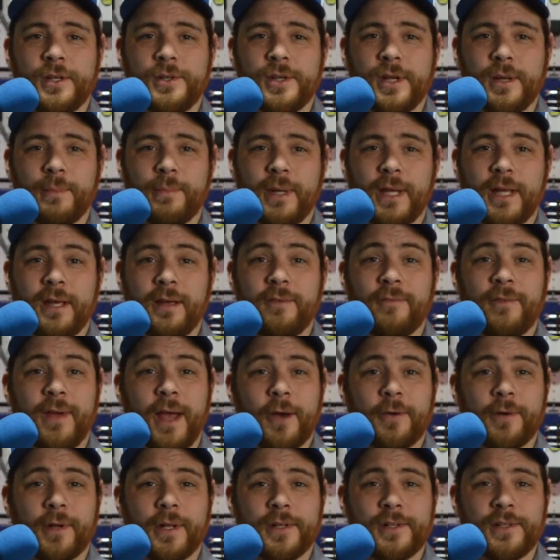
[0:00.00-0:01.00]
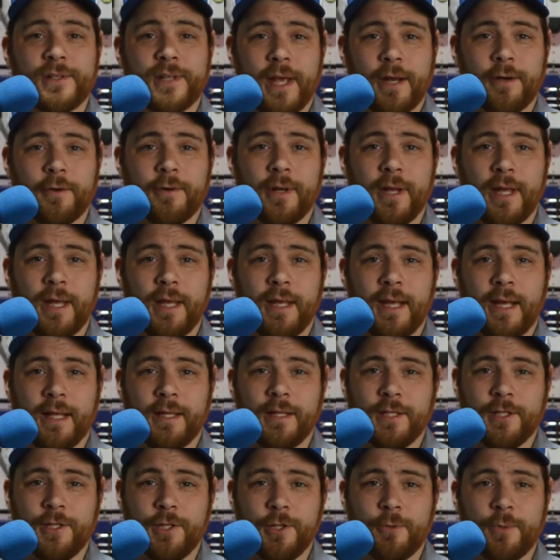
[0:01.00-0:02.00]
Jinping vowed on Saturday
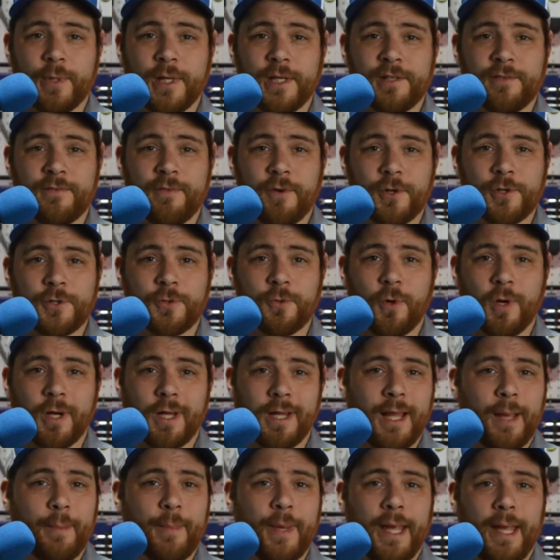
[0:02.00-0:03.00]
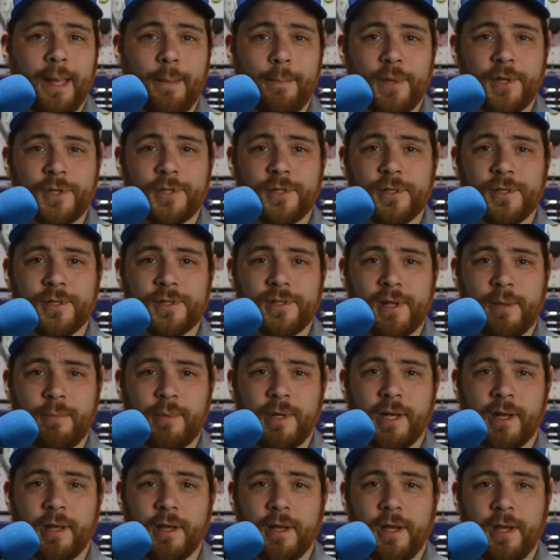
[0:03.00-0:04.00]
at the UN's Virtual Climate Ambition
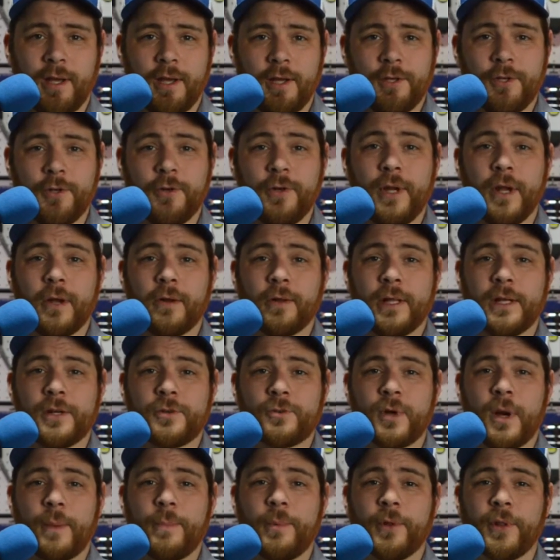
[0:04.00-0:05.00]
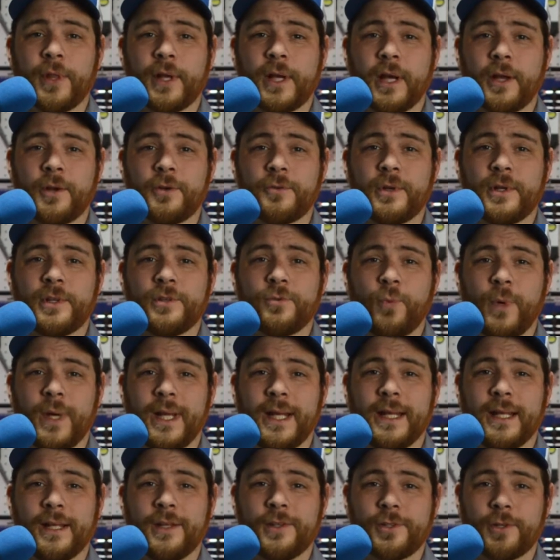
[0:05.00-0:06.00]
Summit to nearly triple the country's
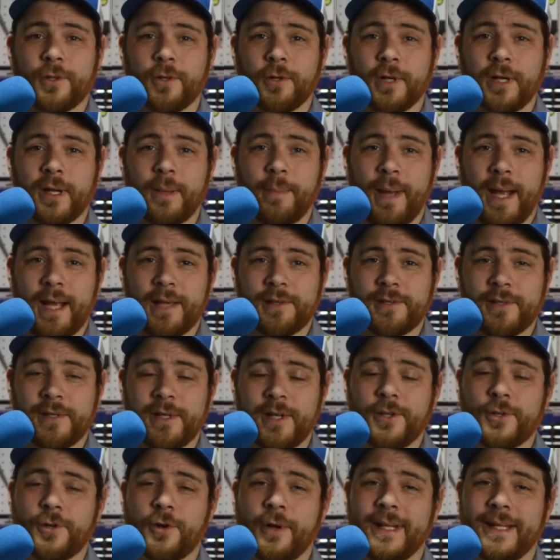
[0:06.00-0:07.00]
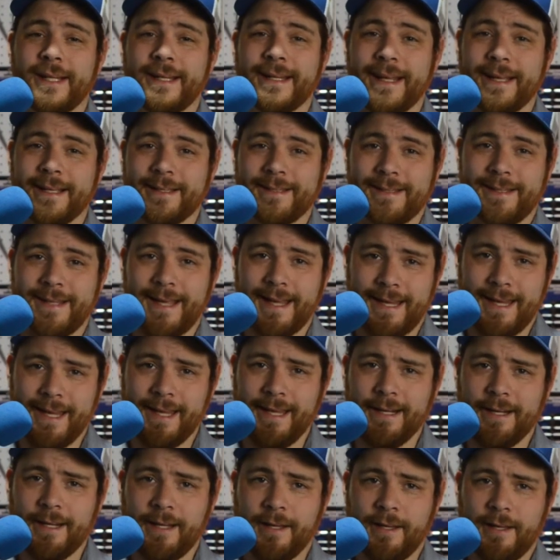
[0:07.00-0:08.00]
wind and solar capacity during the next
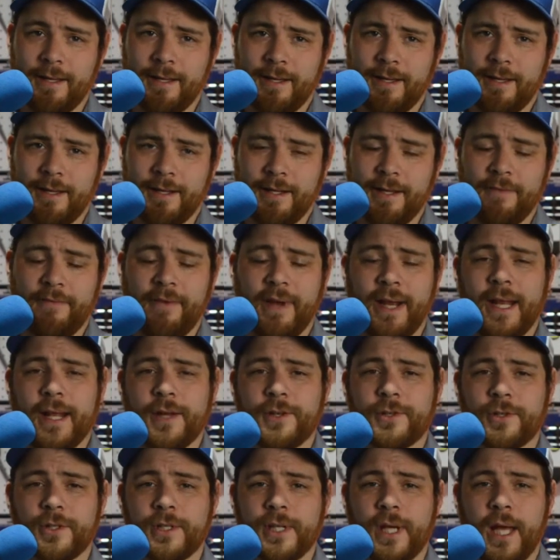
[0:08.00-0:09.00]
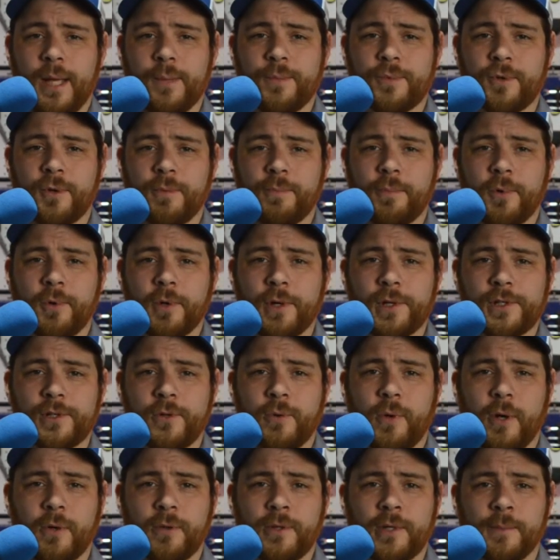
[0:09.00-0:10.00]
decade. The Financial Times reports,
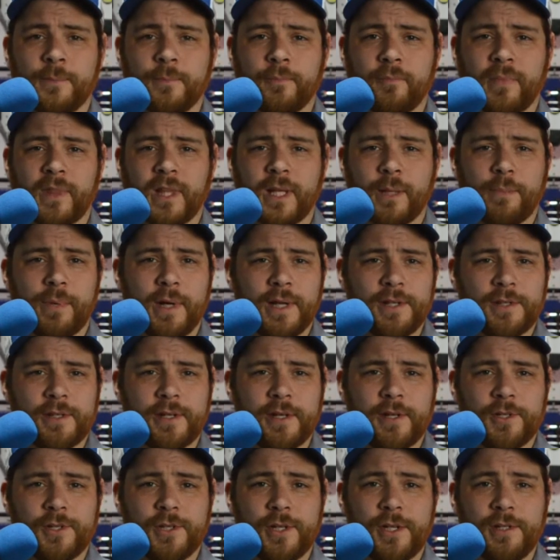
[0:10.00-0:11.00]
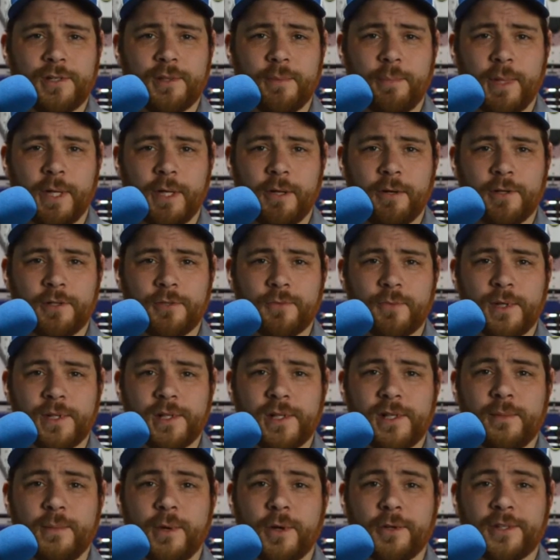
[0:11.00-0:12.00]
quote, President Xi's appearance
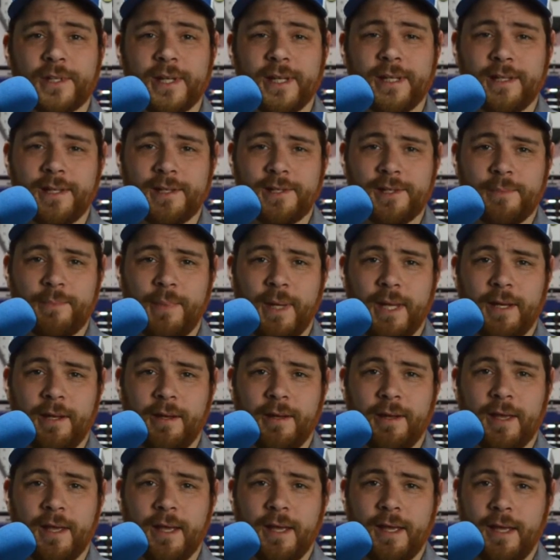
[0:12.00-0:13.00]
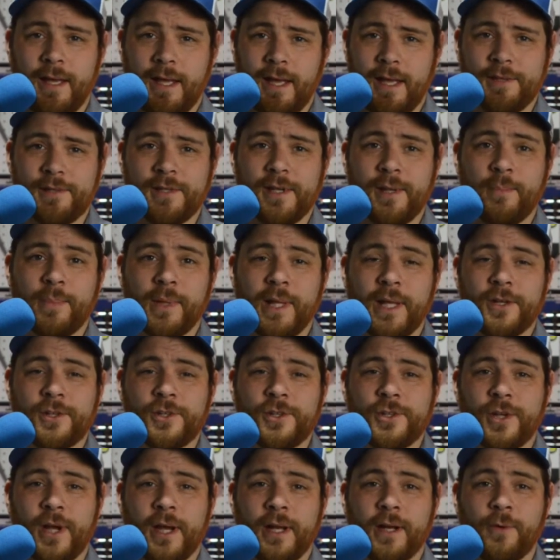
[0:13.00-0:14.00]
was the most anticipated as he
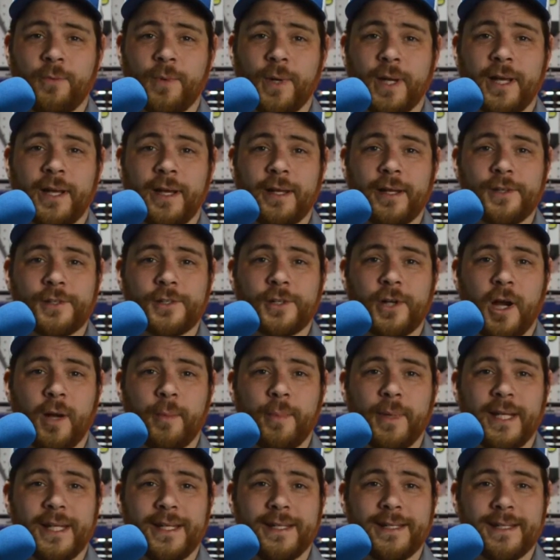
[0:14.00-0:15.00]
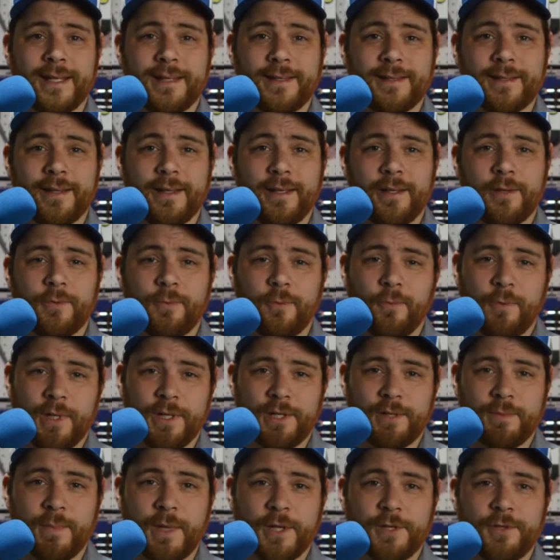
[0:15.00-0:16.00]
pledged China would cut its carbon intensity,
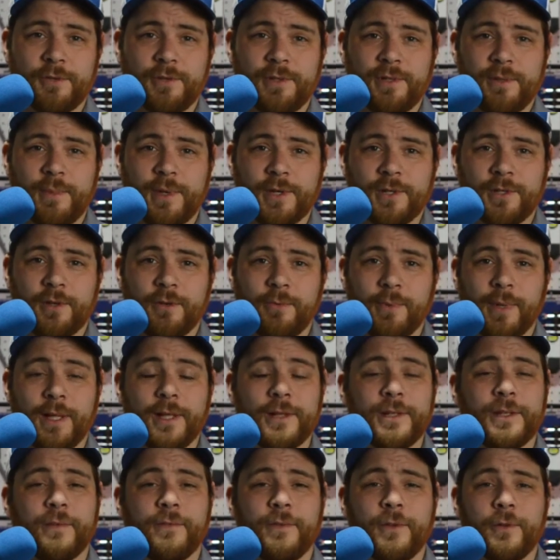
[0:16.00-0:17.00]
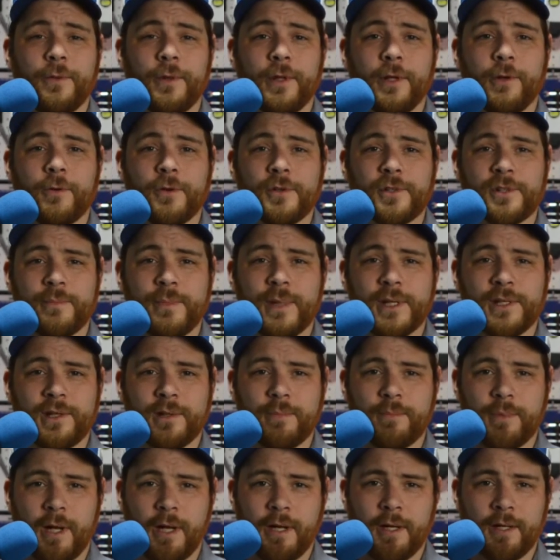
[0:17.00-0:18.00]
which measures emission relative to the gross
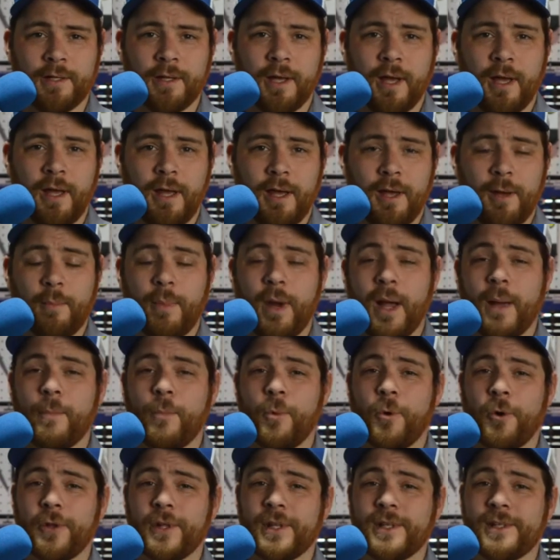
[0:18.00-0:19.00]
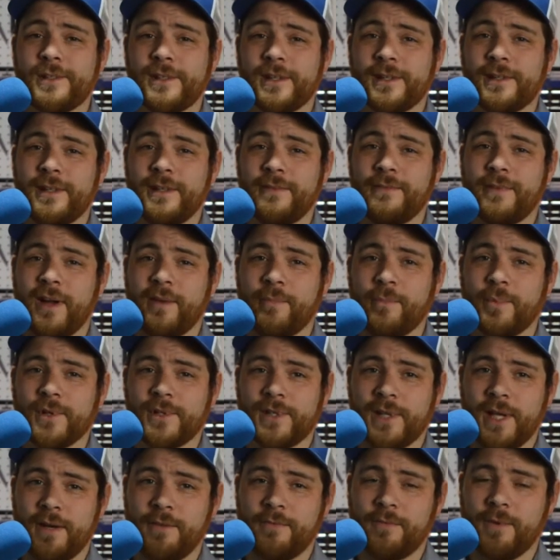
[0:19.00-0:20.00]
domestic product, by more than
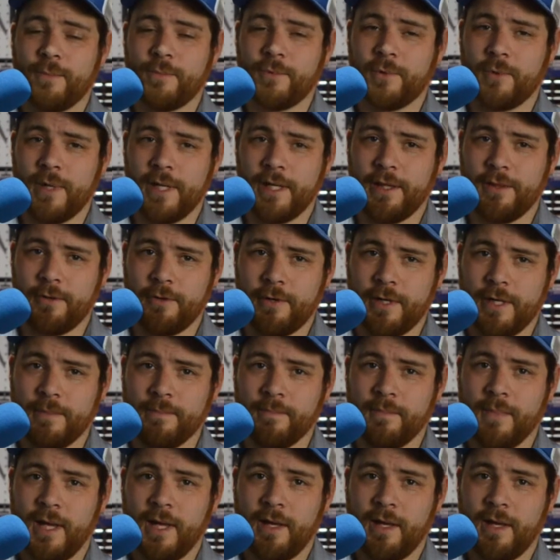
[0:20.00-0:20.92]
65% from 2030.